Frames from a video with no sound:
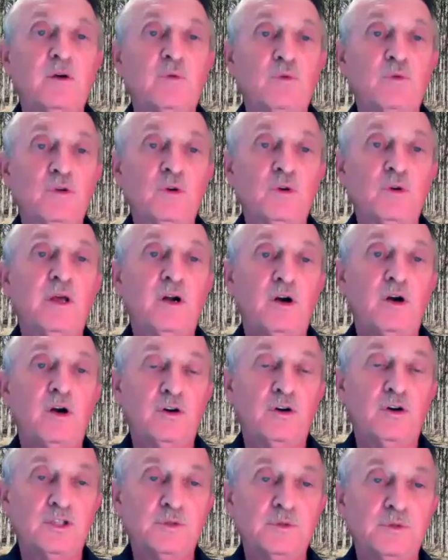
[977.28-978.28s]
room in our
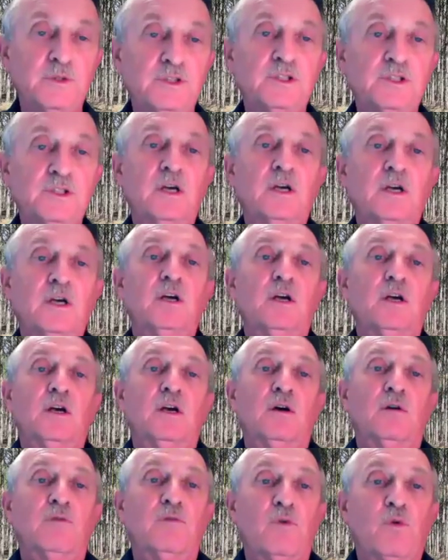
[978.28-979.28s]
nurseries
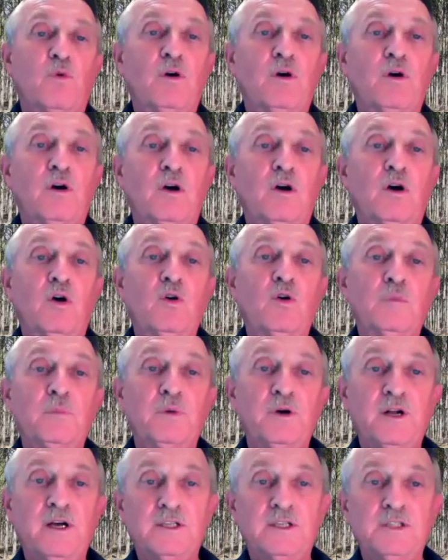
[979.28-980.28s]
for oak
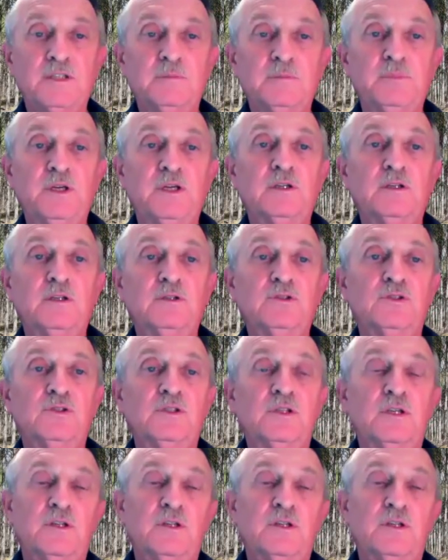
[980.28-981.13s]
production because